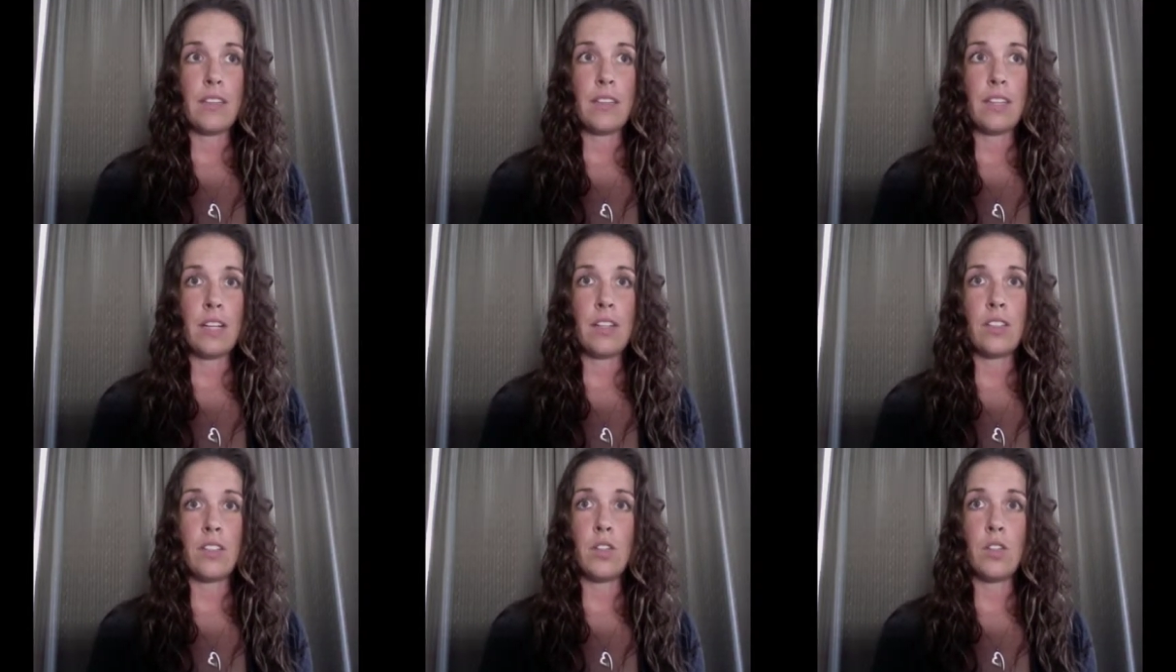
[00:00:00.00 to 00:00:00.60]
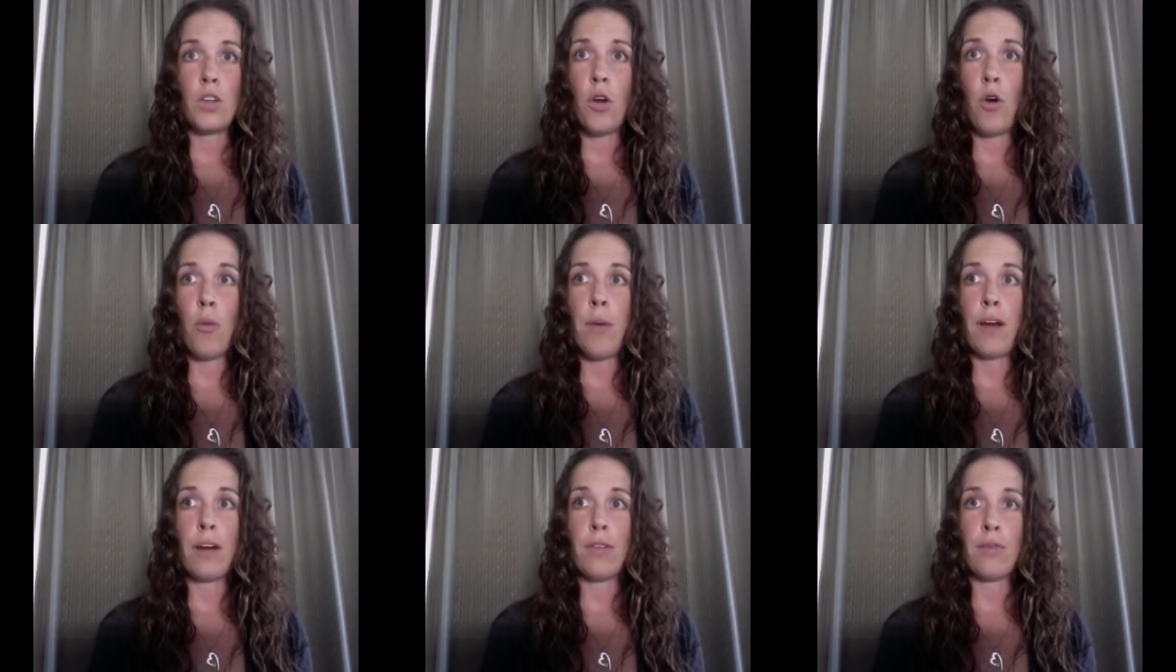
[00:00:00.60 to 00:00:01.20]
There's no
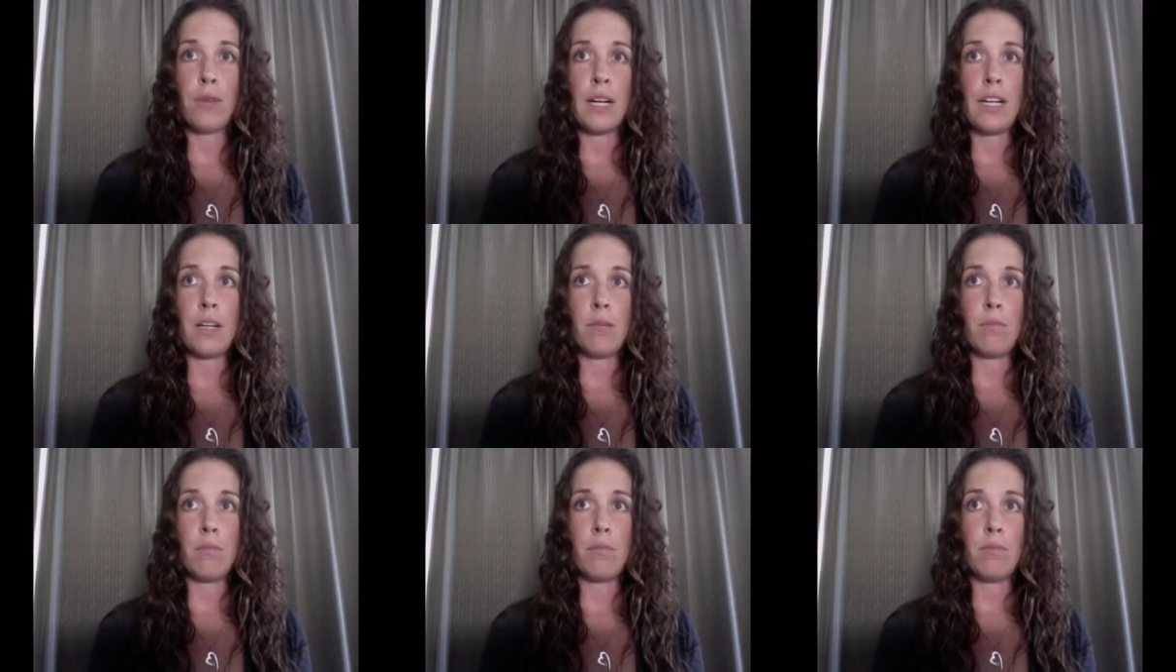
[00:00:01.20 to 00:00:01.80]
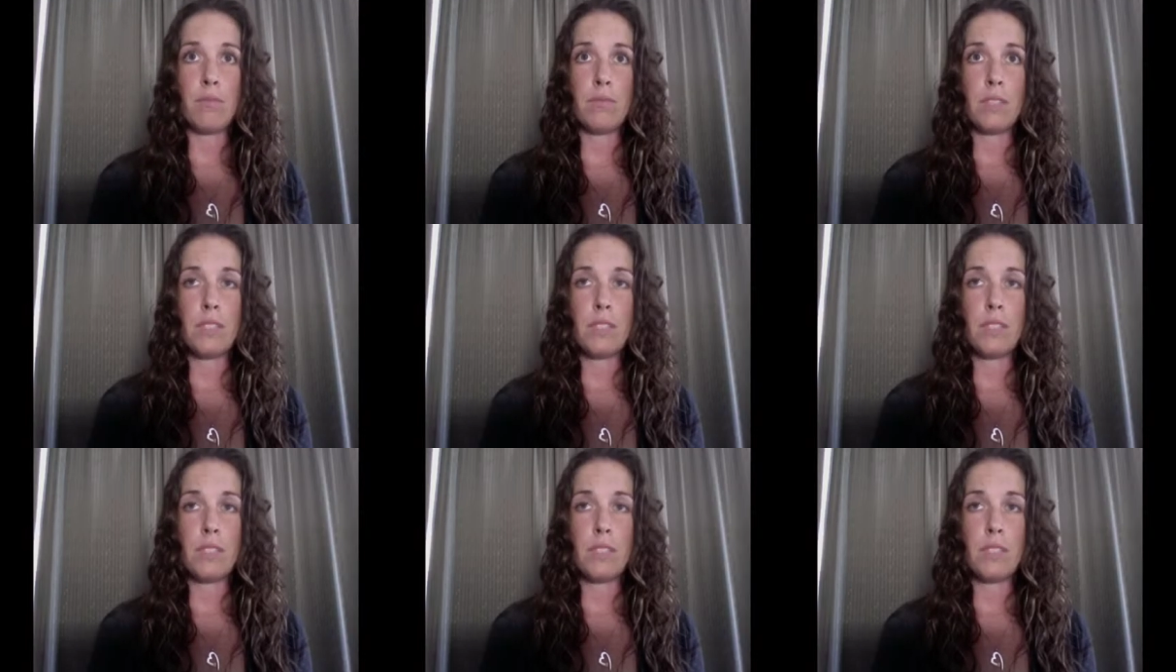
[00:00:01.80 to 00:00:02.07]
better freedom